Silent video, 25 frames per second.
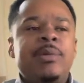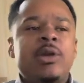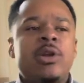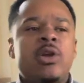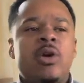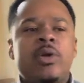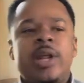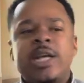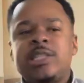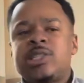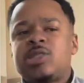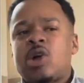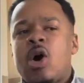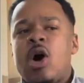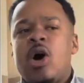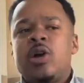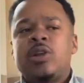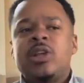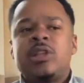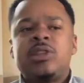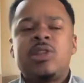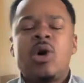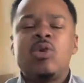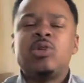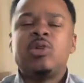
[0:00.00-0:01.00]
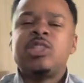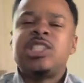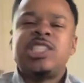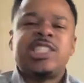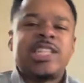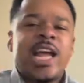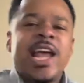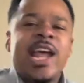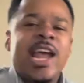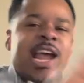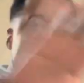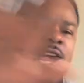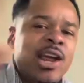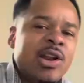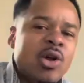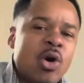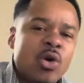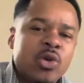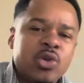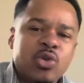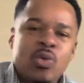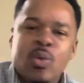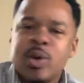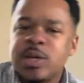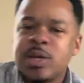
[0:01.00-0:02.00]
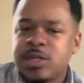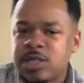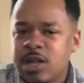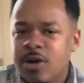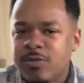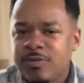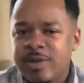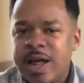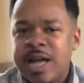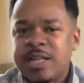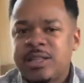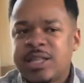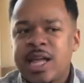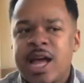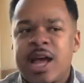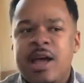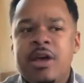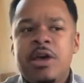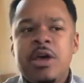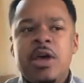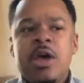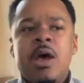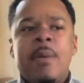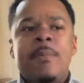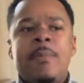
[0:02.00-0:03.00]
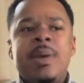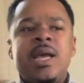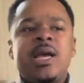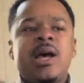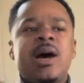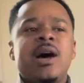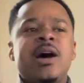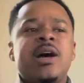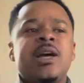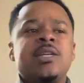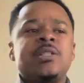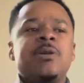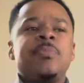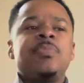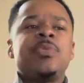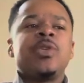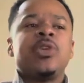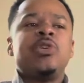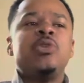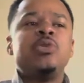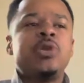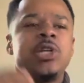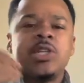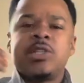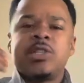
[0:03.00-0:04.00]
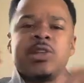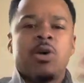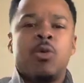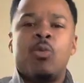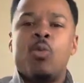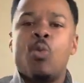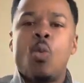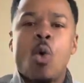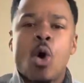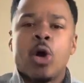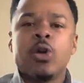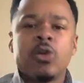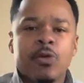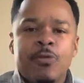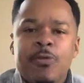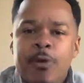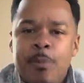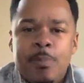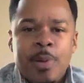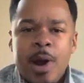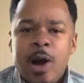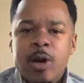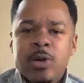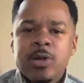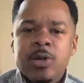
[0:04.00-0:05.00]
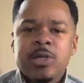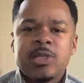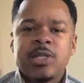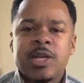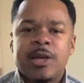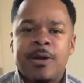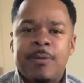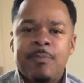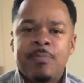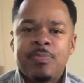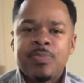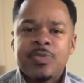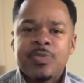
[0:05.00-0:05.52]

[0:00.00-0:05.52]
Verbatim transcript: You know, they started to throw shade on you and stuff like that because you just a wonderful person.